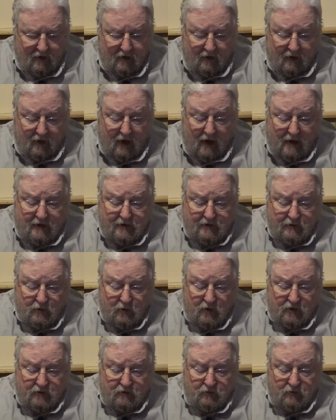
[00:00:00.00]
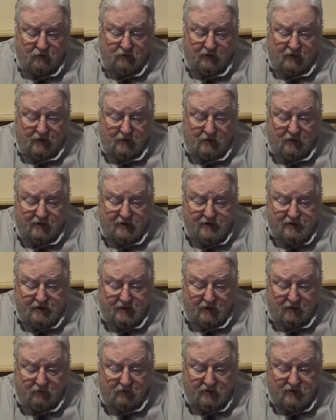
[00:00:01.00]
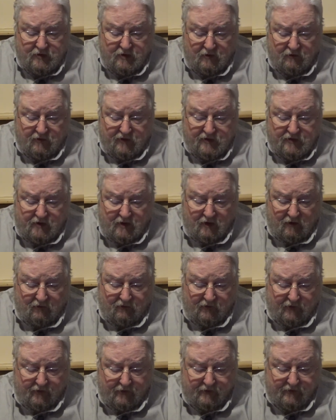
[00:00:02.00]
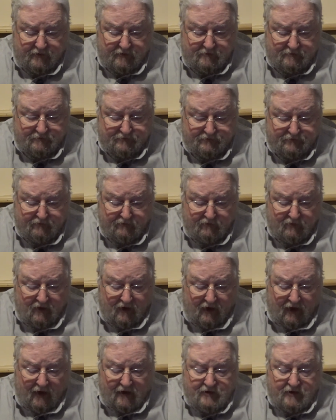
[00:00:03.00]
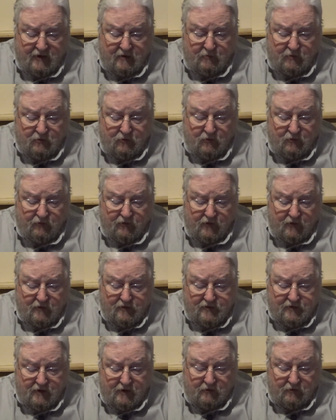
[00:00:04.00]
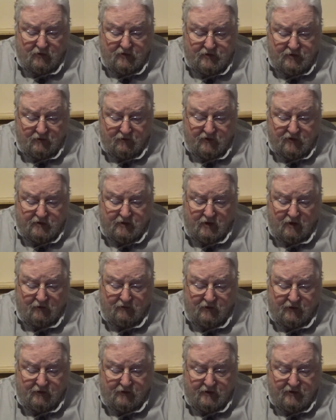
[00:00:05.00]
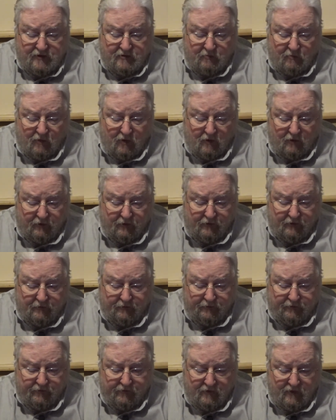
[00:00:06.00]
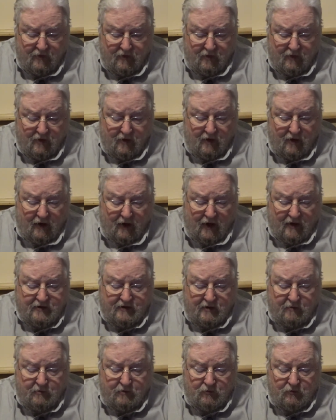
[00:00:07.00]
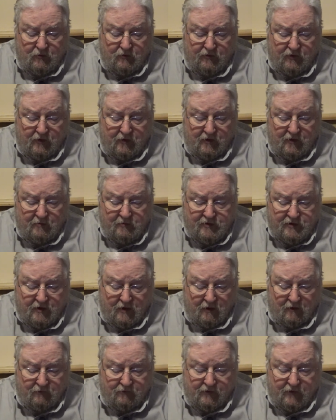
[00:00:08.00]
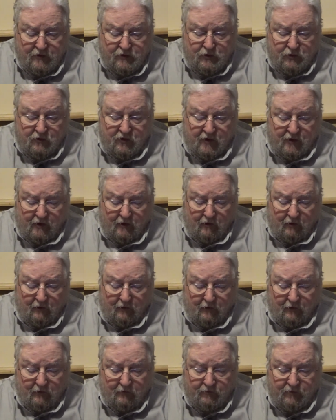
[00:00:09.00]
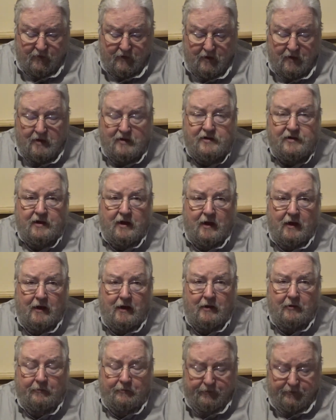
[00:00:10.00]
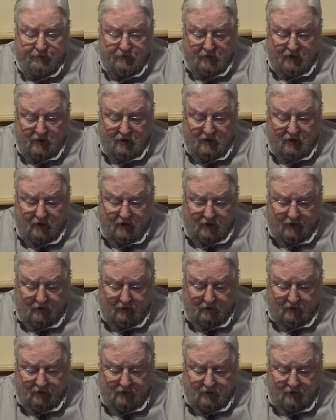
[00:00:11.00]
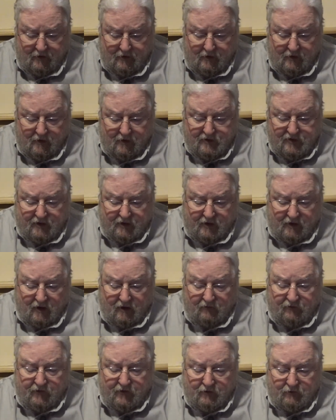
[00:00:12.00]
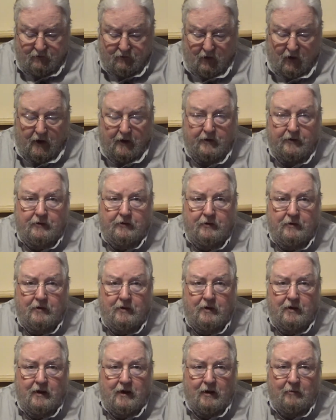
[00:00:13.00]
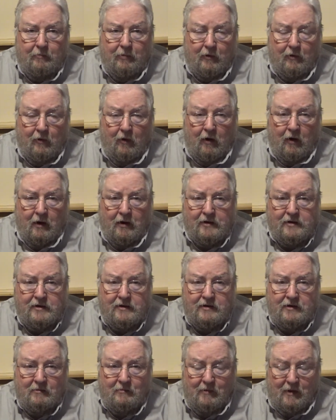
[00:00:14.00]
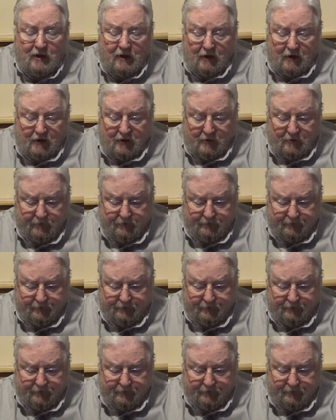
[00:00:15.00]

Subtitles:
God is going to reveal his secrets of his covenant. Ask him to reveal secrets of his covenant this month. Ask him to reveal himself as your healer. Say, "Healing is a covenant right. It belongs to me."